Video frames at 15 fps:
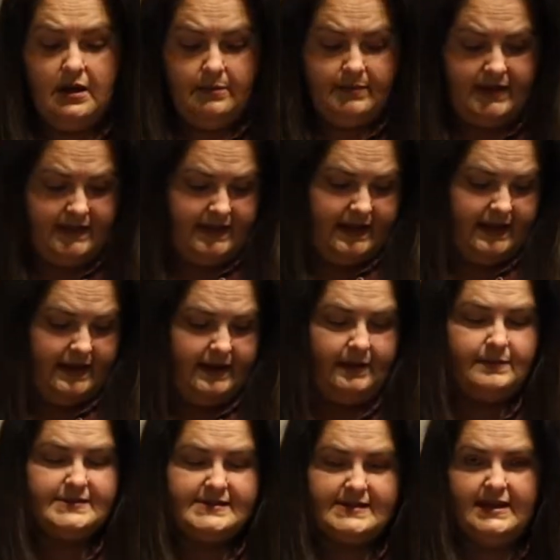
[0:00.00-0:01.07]
but then I
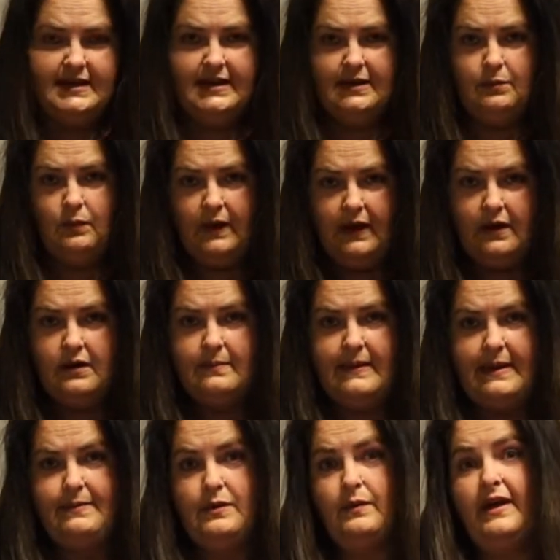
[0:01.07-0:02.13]
was thinking, well,
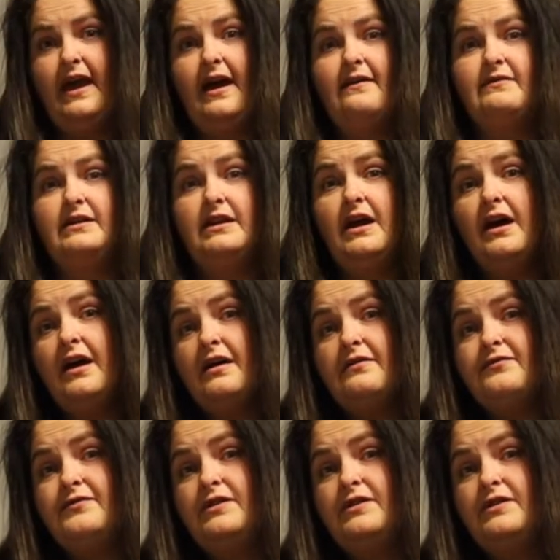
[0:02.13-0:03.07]
maybe we have enough.